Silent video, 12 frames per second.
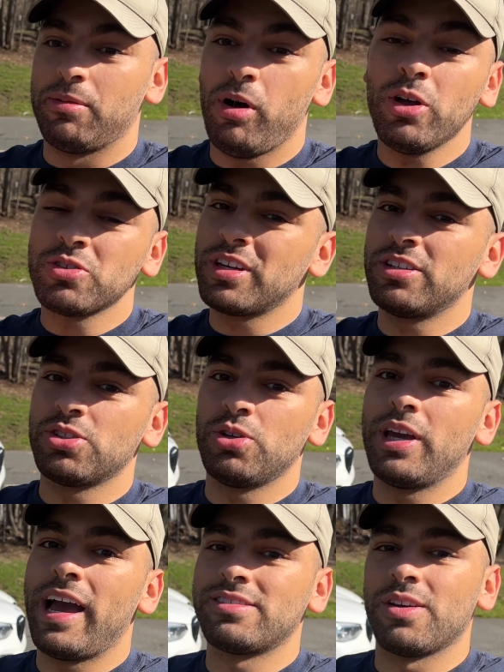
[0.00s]
I'm also going to show
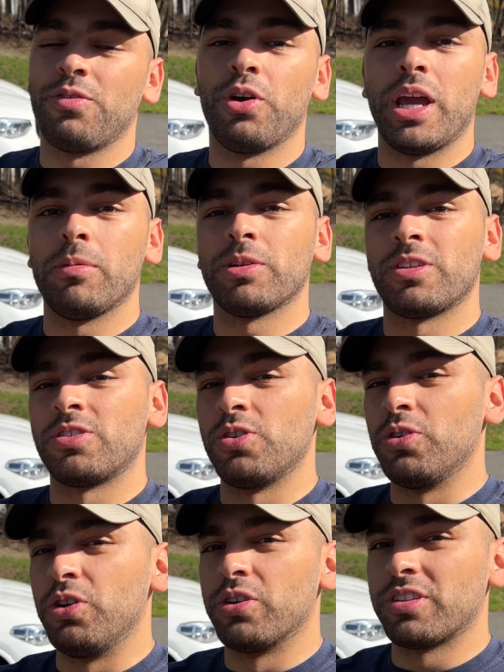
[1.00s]
you guys if you're able to
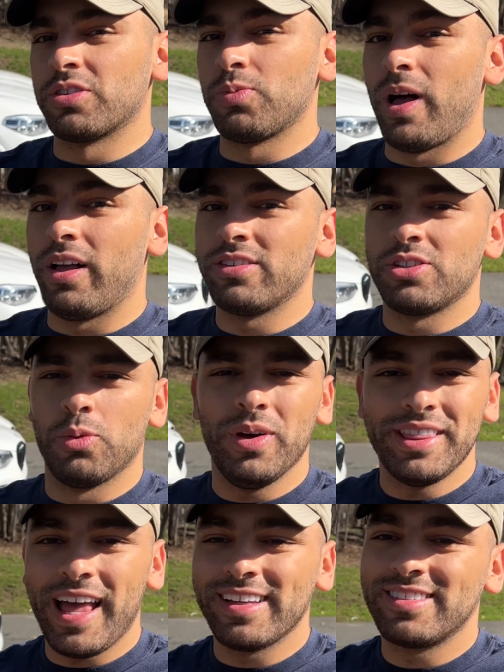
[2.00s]
tune yours as well. So
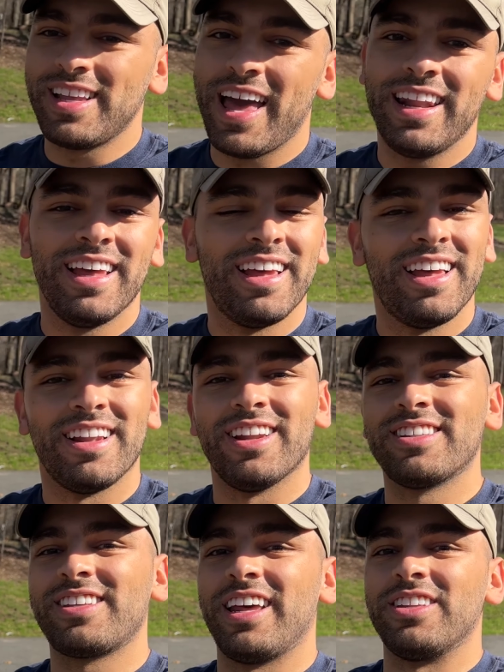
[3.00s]
with that said,
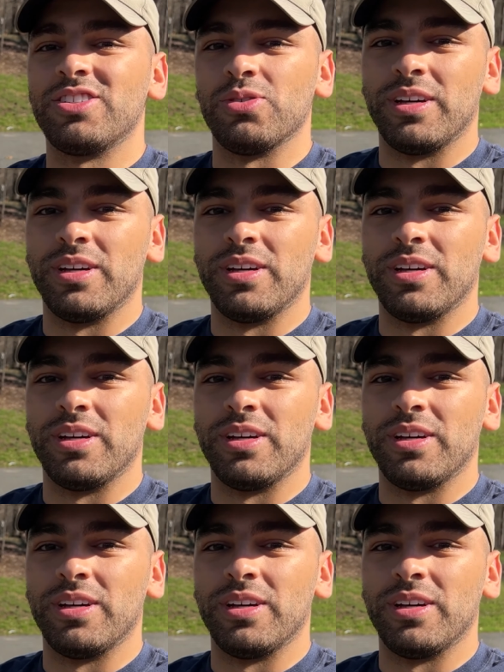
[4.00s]
let's get into